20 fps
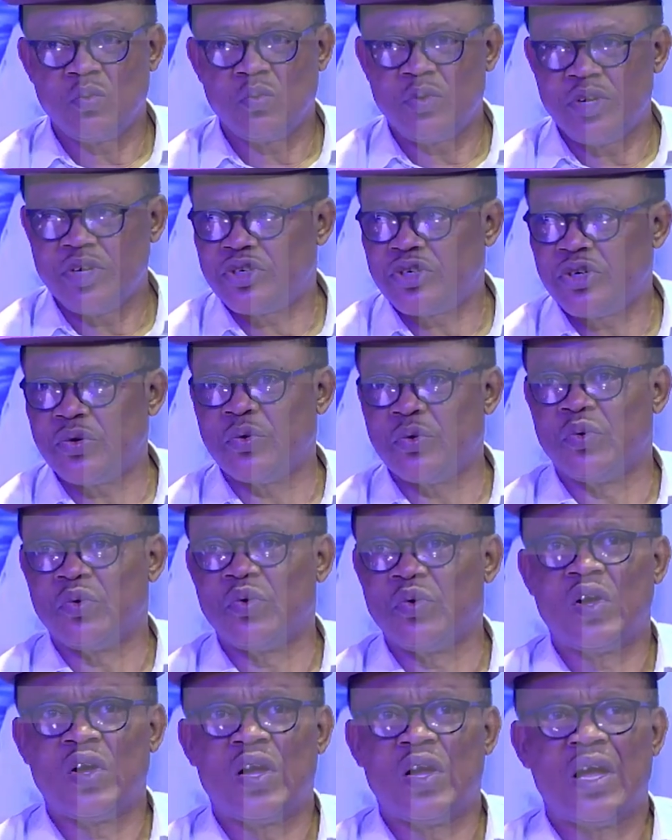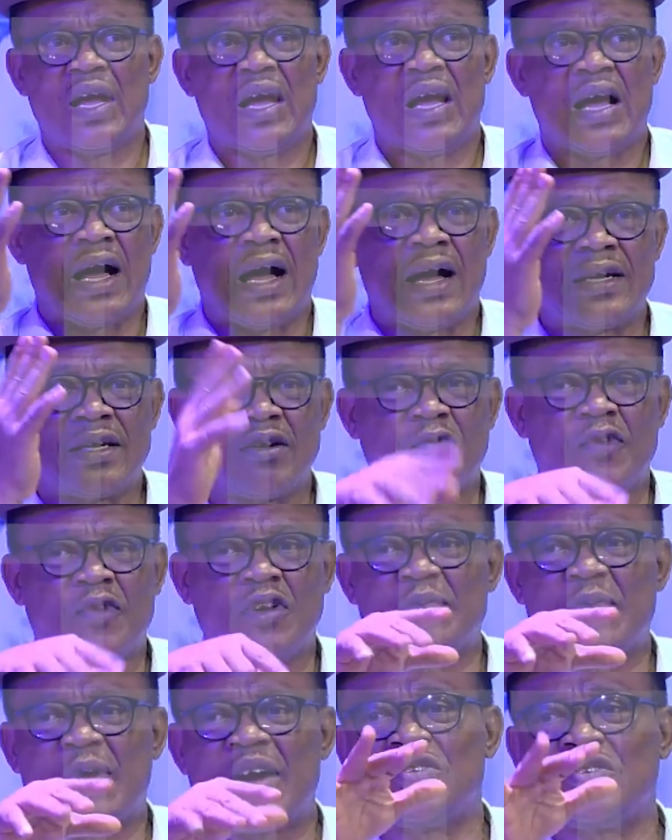Withdrew. And of
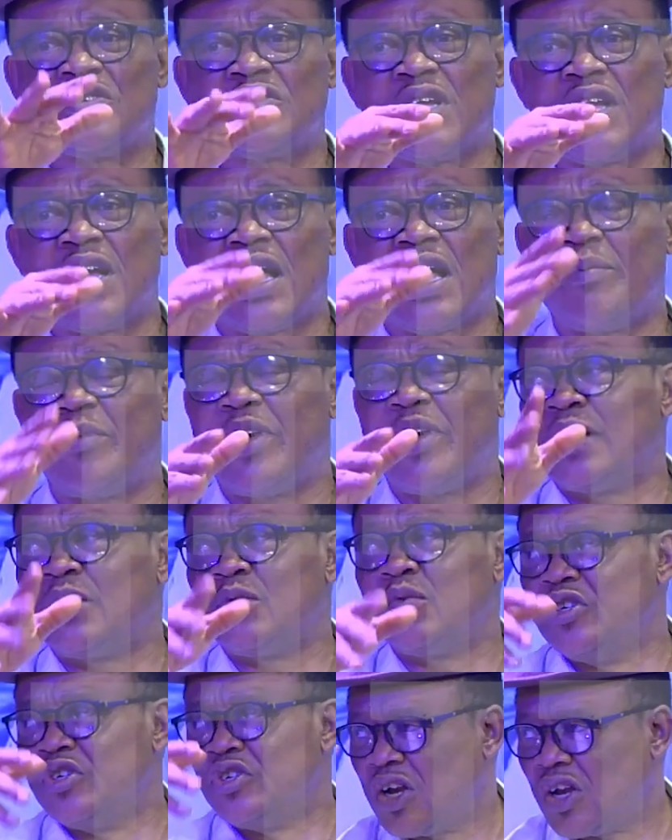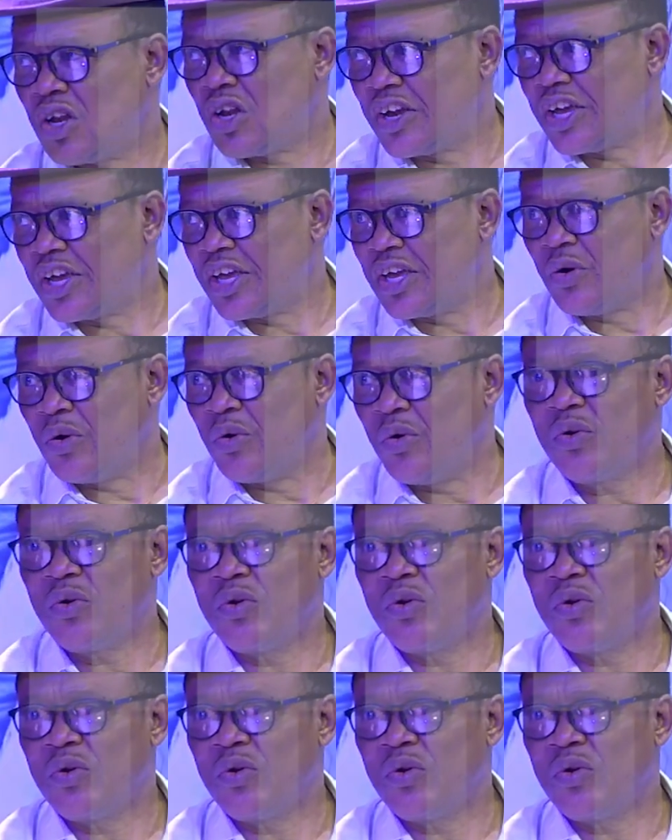course, Magnus Abe had withdrawn long ago.